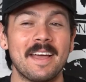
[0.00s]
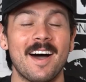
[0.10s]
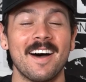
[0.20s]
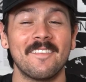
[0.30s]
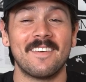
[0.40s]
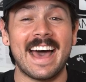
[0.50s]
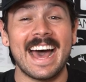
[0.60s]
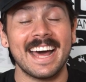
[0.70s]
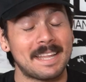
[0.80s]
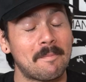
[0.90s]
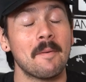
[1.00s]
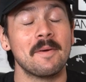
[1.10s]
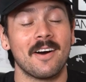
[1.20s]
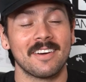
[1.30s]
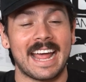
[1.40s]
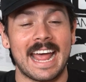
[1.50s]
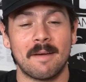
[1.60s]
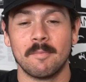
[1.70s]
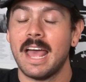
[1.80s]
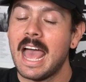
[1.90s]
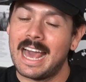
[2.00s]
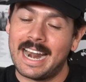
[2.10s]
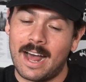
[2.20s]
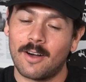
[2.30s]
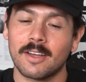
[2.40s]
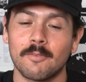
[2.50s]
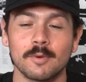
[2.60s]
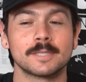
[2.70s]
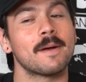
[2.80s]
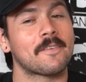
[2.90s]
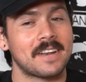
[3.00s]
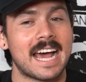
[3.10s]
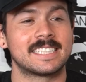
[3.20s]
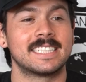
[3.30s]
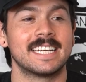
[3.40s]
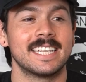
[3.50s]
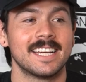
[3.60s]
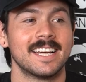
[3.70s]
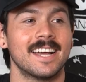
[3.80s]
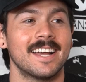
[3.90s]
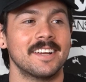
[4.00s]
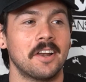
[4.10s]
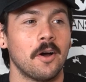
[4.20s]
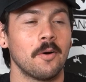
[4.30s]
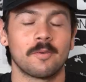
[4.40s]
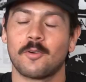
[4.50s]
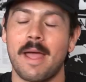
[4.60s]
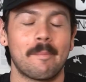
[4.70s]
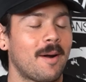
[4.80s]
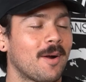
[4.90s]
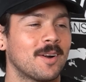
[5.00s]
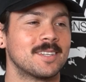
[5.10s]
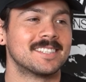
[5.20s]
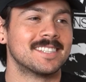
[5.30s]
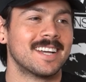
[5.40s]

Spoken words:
me on fat. They put me on game. And I'll give them respect for that shit. You know, great burgers.